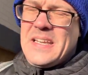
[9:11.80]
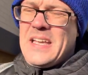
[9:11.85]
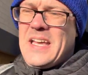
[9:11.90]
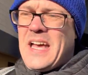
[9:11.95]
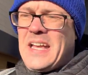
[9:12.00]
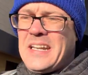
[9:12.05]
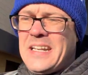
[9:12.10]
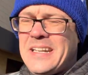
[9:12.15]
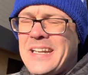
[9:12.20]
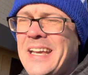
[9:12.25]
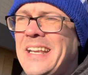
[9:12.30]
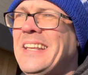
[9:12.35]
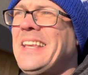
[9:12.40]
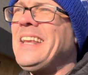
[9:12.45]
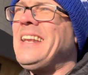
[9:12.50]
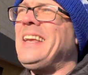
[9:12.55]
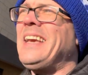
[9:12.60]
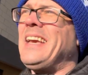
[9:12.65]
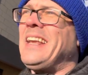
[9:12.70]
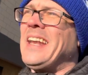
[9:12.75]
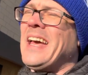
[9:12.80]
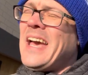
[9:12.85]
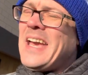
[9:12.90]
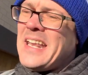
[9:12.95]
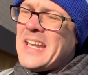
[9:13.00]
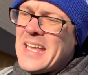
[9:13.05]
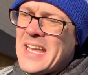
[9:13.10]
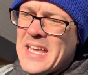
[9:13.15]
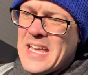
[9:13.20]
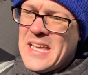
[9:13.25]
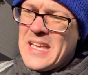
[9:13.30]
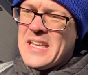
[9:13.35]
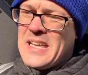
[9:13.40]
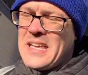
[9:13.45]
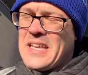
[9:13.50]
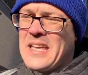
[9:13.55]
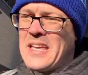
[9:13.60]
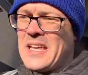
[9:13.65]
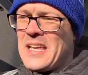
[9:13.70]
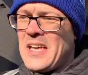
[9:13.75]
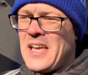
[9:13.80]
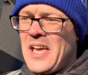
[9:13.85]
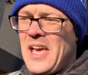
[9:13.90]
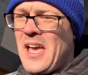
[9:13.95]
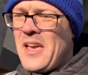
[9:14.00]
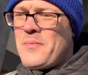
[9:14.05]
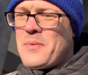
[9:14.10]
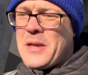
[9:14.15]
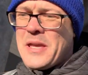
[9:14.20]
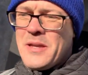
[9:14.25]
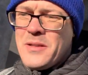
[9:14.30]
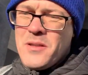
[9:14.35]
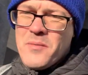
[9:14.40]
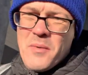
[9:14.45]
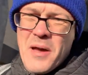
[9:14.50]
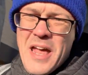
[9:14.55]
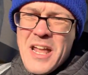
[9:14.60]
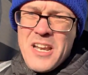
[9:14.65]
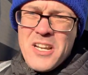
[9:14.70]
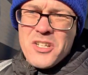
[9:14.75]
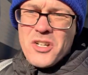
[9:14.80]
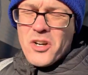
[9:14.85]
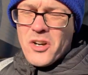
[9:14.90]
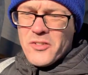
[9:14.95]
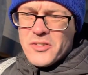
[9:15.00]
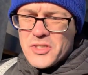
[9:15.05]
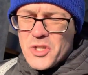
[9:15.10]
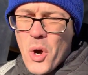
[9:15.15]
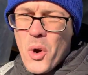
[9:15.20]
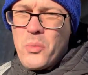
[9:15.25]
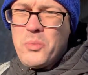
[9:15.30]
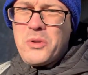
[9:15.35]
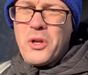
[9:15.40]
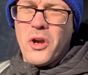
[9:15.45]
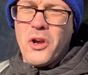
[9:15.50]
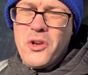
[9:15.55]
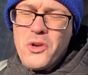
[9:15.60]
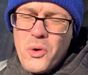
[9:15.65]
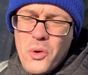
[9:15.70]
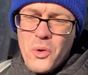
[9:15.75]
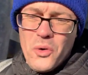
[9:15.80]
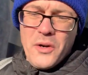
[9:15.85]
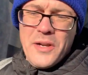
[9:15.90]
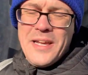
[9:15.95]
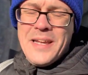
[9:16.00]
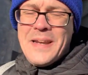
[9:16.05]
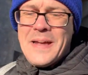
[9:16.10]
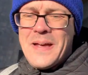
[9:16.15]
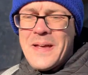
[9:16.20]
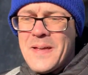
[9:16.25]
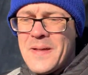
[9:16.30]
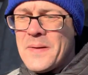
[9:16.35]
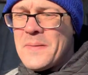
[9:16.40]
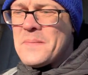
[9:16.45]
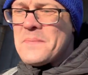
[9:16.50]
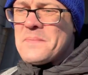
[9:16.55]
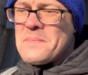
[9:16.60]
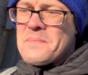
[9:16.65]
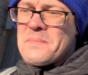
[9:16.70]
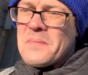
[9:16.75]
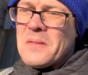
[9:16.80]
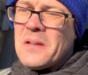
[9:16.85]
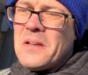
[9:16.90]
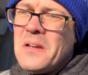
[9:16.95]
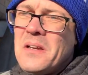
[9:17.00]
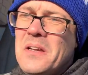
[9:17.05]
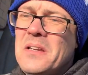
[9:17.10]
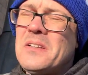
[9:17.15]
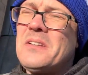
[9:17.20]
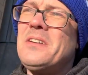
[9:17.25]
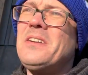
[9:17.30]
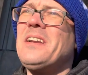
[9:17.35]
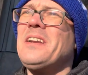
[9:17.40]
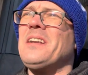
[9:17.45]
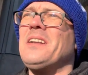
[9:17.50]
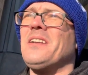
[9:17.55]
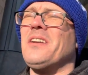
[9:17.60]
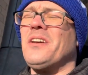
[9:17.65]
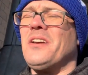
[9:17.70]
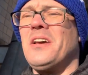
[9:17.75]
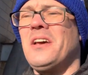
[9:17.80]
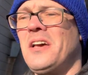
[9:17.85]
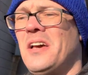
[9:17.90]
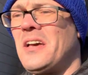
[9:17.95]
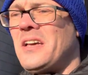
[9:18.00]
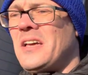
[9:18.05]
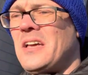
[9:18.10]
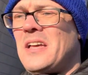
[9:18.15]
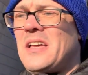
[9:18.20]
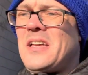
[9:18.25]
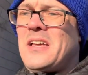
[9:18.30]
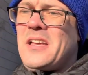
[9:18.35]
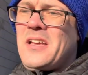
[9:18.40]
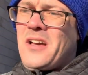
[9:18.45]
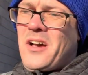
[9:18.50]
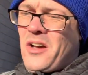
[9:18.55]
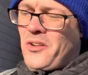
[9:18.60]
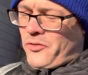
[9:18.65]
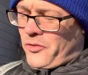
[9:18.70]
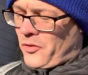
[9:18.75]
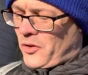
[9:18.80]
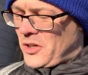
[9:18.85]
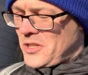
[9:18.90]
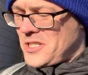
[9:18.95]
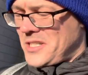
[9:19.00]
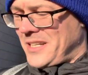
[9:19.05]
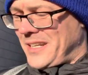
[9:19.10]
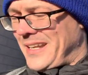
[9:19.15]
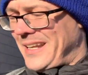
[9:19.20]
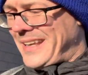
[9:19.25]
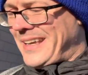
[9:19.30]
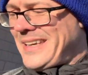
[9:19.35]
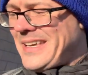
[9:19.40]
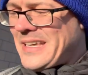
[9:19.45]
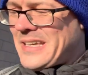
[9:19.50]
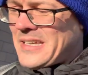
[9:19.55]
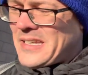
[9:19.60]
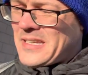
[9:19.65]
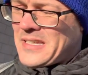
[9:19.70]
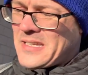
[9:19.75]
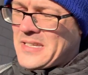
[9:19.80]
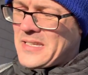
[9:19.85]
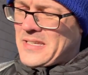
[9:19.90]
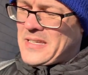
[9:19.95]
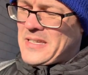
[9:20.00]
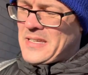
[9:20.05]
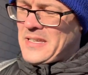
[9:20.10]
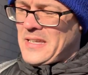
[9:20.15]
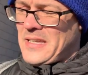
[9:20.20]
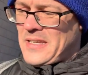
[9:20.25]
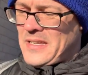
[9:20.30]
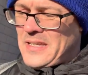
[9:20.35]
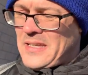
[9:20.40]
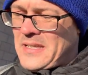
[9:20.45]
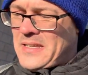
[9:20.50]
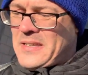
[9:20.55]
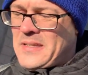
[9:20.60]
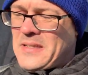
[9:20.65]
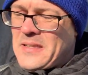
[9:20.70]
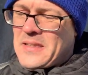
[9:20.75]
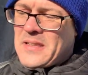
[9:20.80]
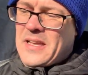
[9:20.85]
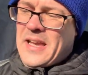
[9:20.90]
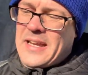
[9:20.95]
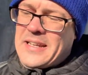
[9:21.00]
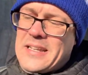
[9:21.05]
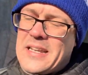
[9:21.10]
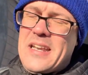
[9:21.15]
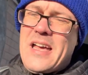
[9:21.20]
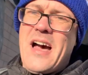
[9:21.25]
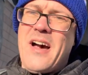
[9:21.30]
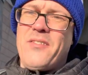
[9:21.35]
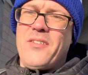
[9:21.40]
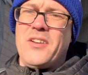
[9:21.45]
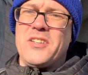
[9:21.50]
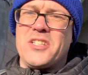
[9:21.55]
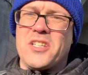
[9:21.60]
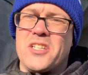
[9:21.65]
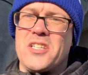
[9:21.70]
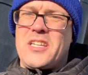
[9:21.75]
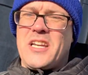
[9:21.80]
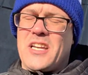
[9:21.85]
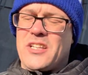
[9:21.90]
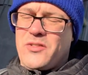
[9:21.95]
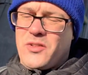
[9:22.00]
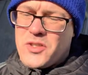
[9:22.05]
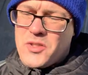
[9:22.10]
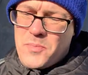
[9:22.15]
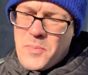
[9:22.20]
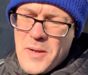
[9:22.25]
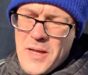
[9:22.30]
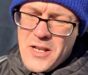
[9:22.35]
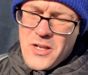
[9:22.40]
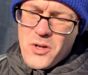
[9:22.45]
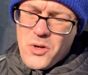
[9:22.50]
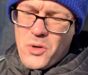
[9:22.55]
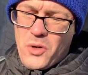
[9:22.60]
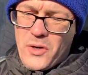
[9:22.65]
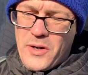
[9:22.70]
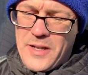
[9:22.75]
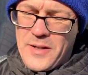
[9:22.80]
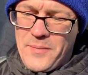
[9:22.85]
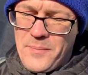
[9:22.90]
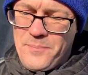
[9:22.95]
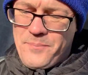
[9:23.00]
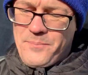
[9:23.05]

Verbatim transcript: and in nineteen eighty-nine he became the manager of his hometown Coleraine. So that, now, unfortunately he didn't have a successful spell at Coleraine.